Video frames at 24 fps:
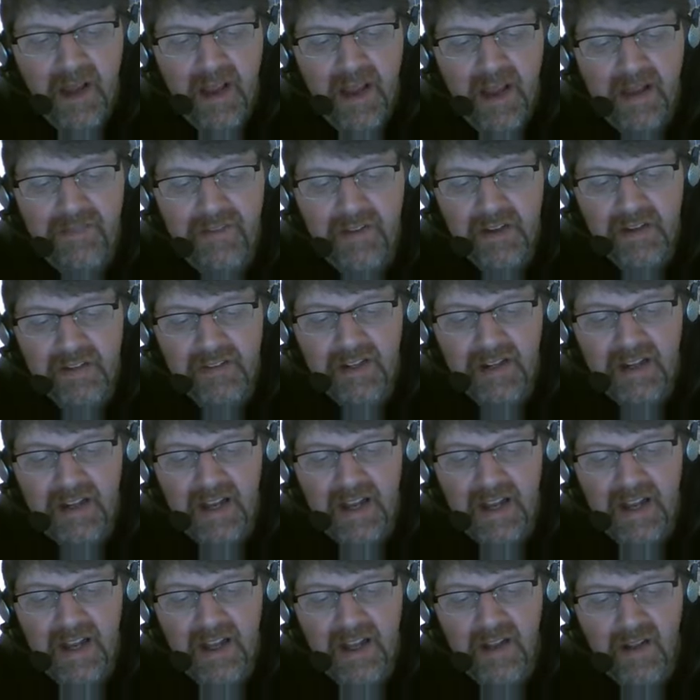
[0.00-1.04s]
It feels like a
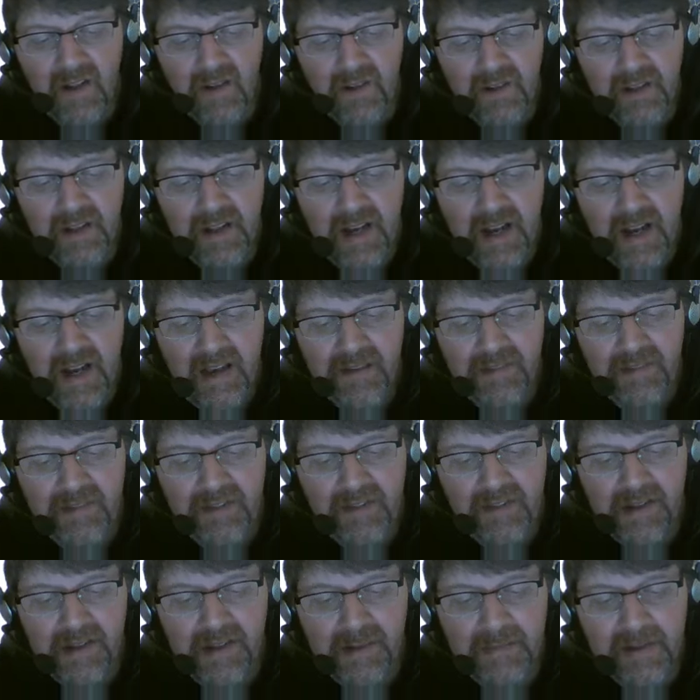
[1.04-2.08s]
headlong dive
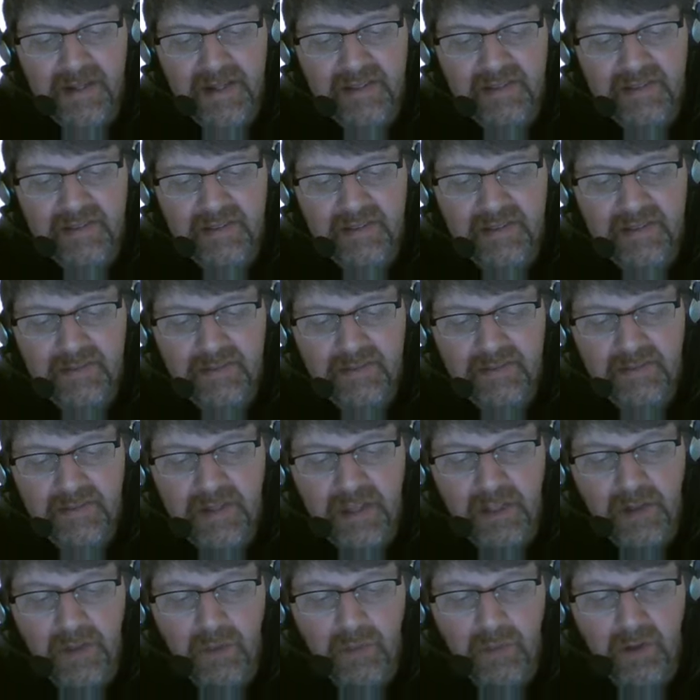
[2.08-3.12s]
into the abyss,
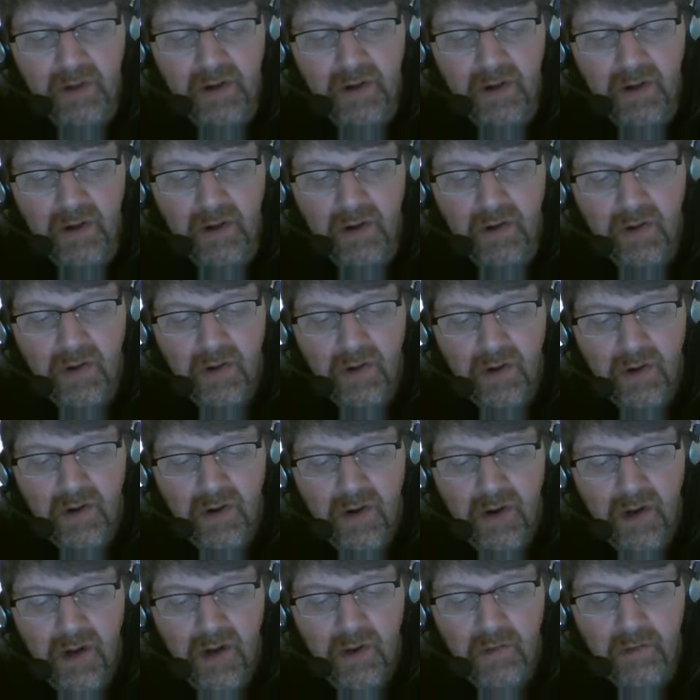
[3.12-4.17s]
and you wonder
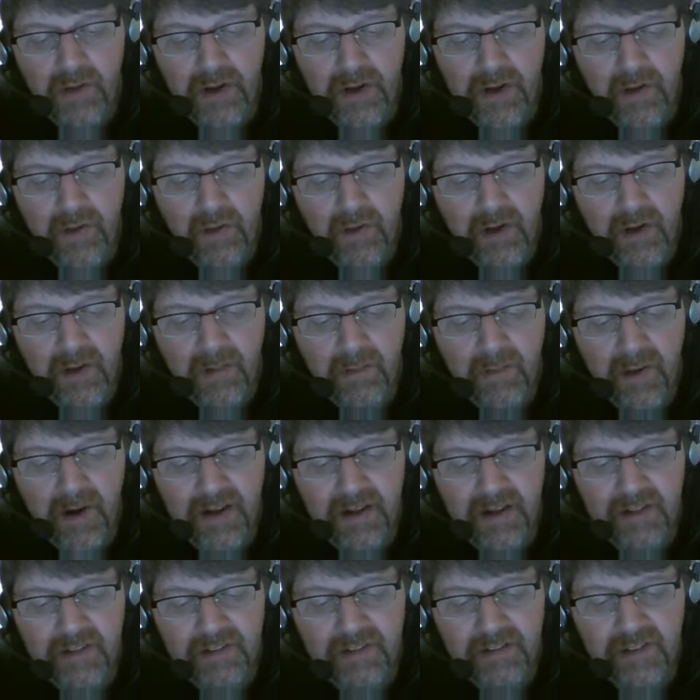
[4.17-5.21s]
when you're going to
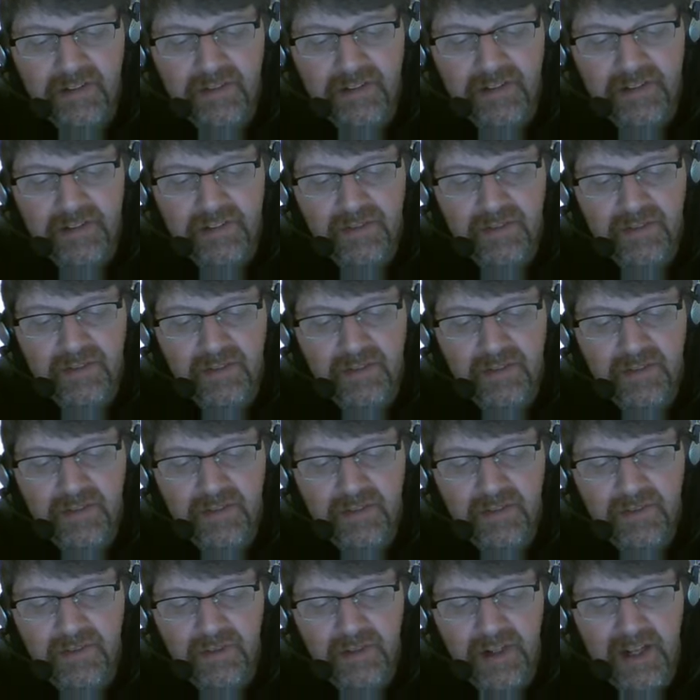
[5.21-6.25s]
break the surface
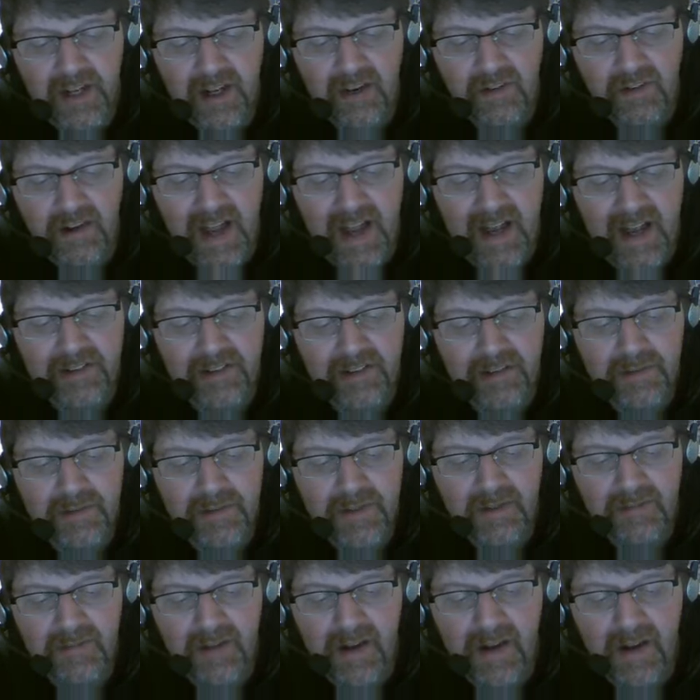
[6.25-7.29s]
for that
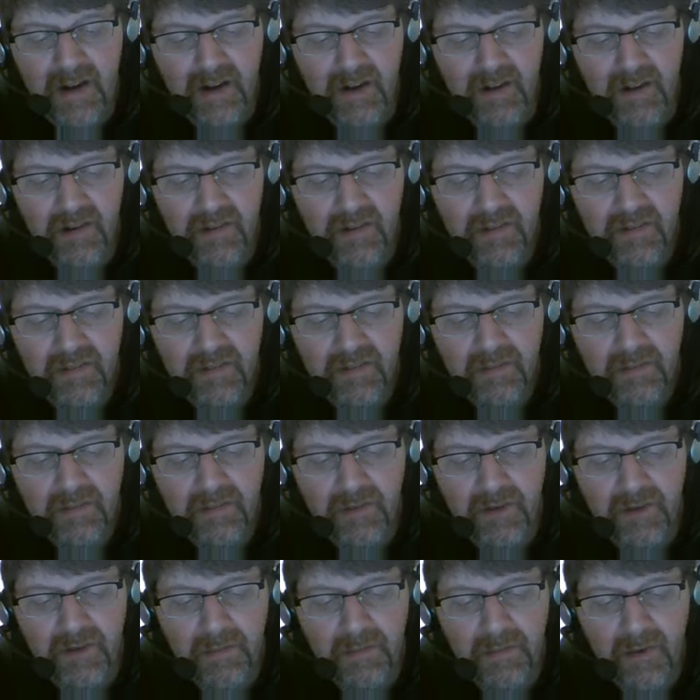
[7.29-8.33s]
gasp of air for
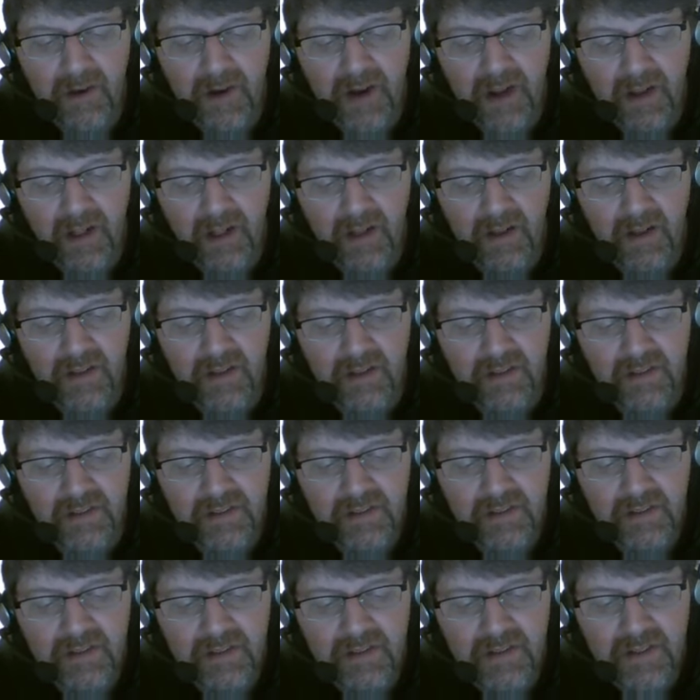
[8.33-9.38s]
your burning
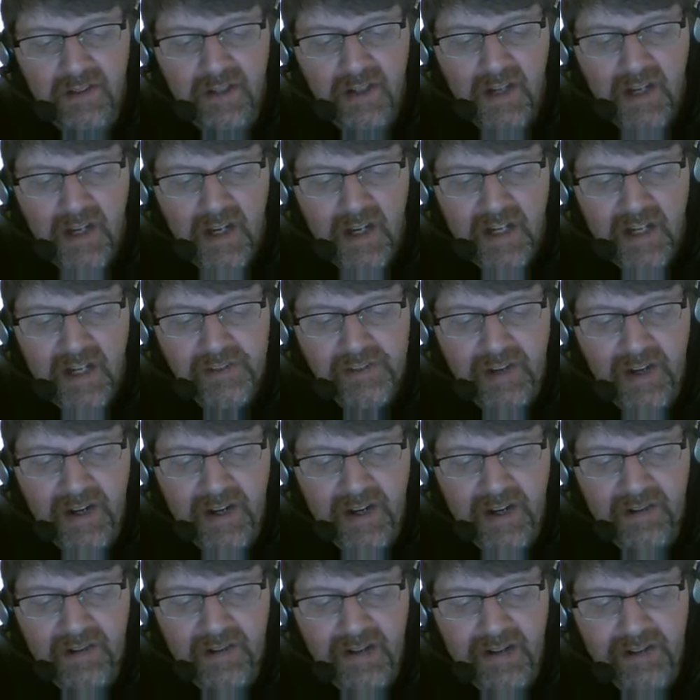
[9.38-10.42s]
lungs, trying
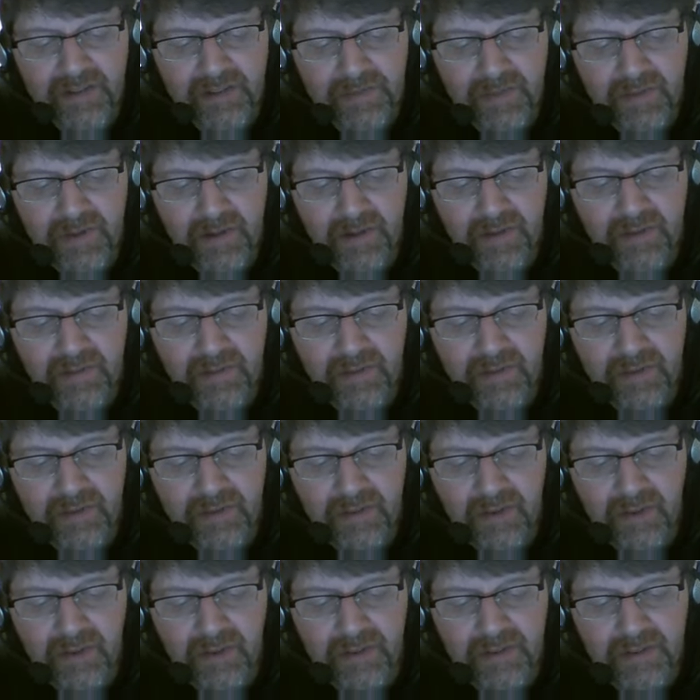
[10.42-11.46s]
to find a spark
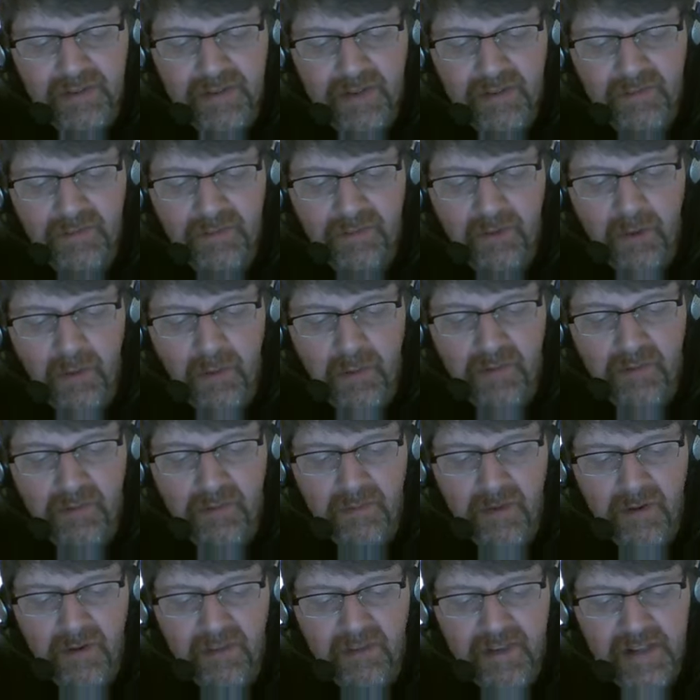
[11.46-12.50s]
or some form of
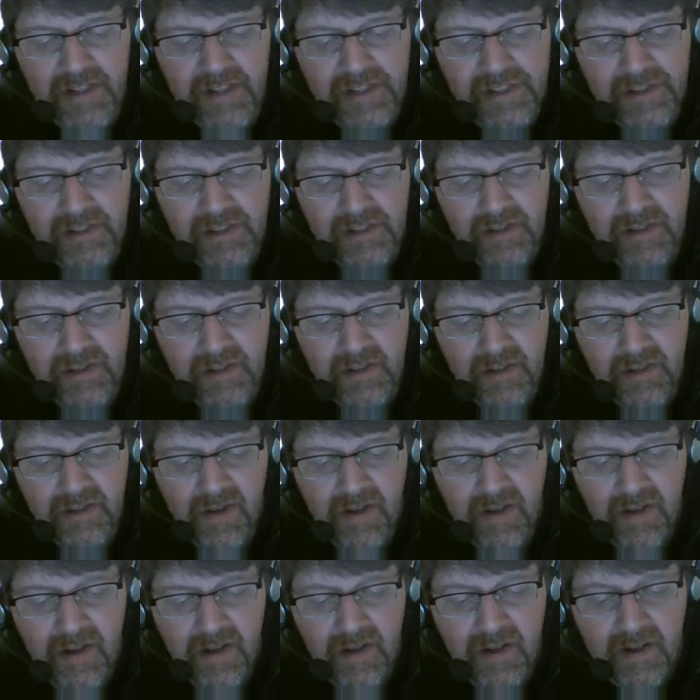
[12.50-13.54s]
motivation
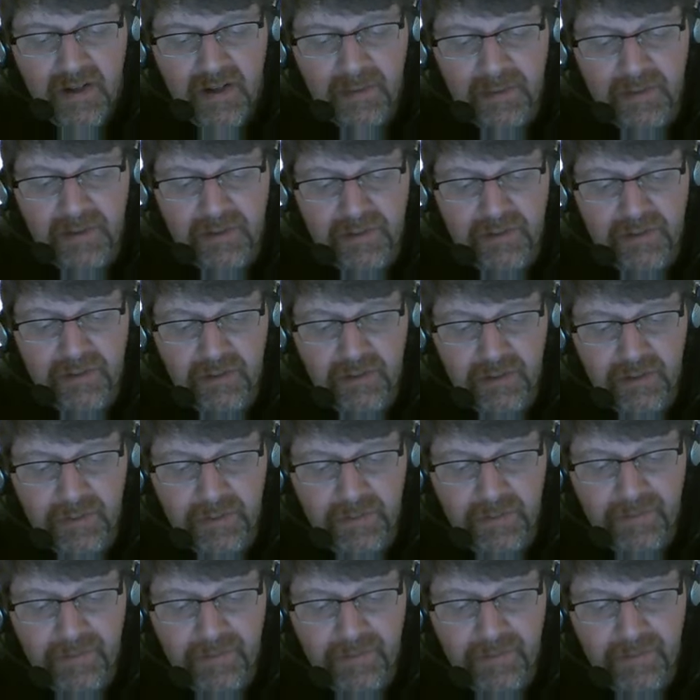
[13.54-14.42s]
to push through.